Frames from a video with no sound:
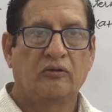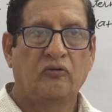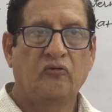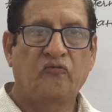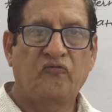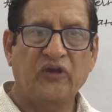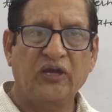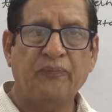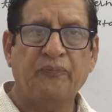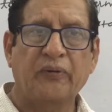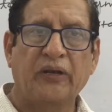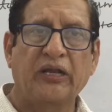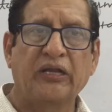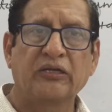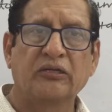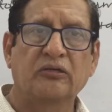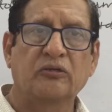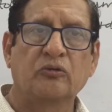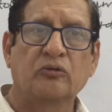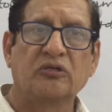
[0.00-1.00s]
We
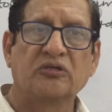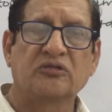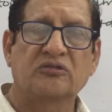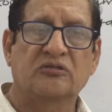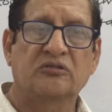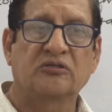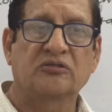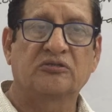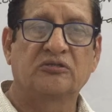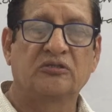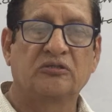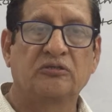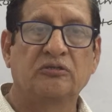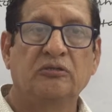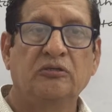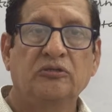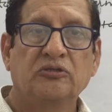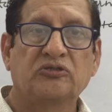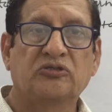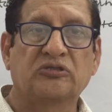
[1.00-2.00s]
planned to discuss
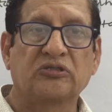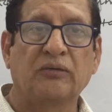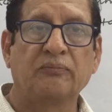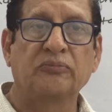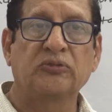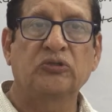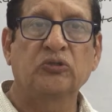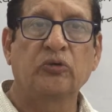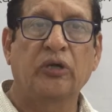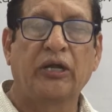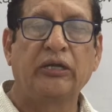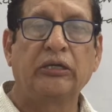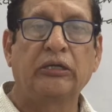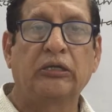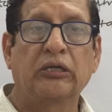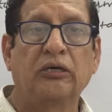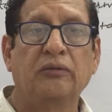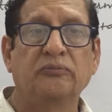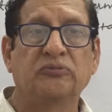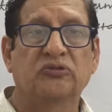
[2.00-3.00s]
the sum to
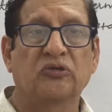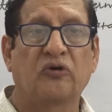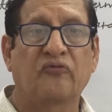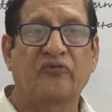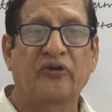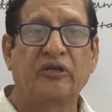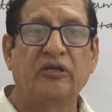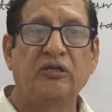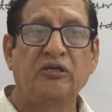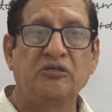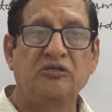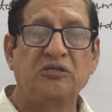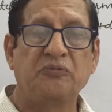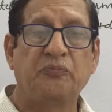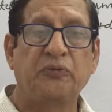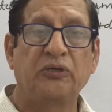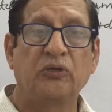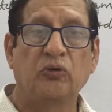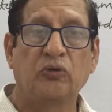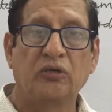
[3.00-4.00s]
n terms of an
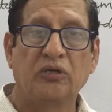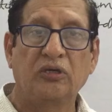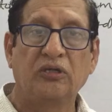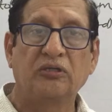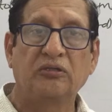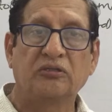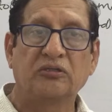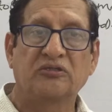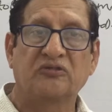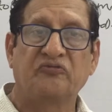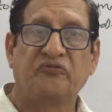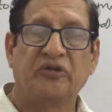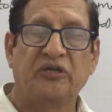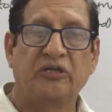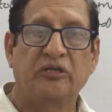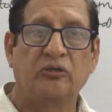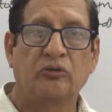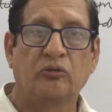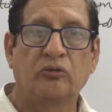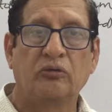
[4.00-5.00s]
AGP only in this
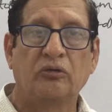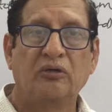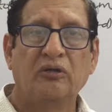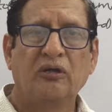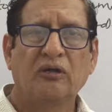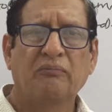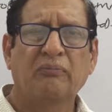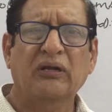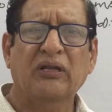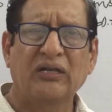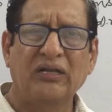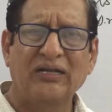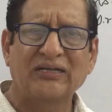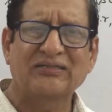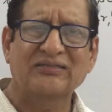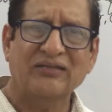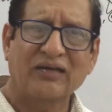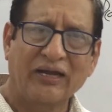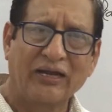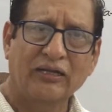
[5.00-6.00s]
video, but
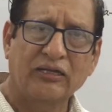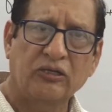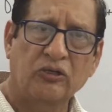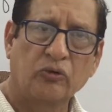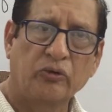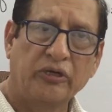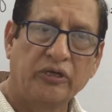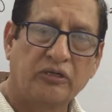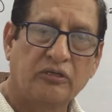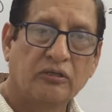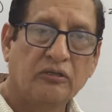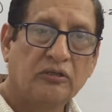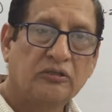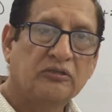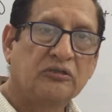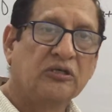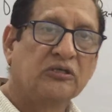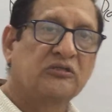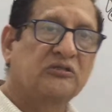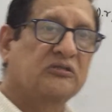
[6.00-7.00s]
let's add to
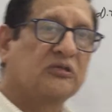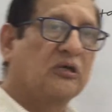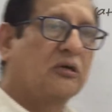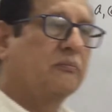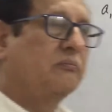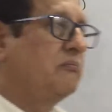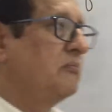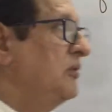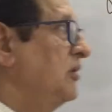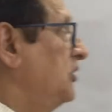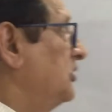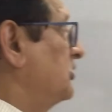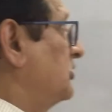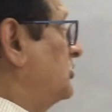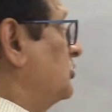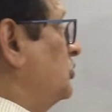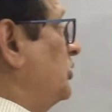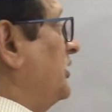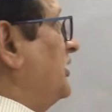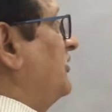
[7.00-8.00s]
it the sum
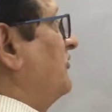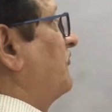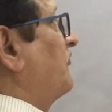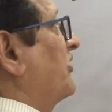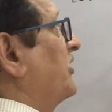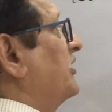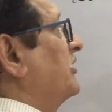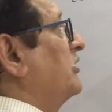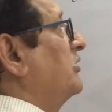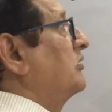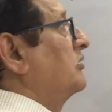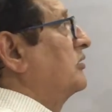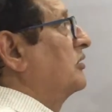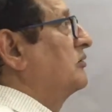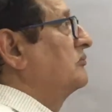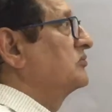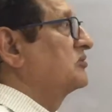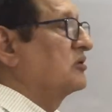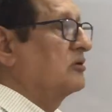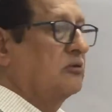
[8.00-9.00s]
to infinite
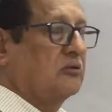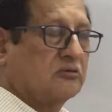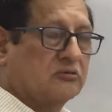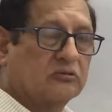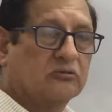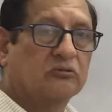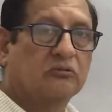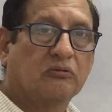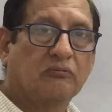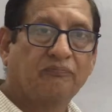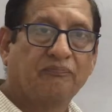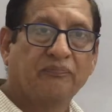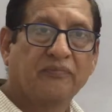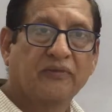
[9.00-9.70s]
terms also.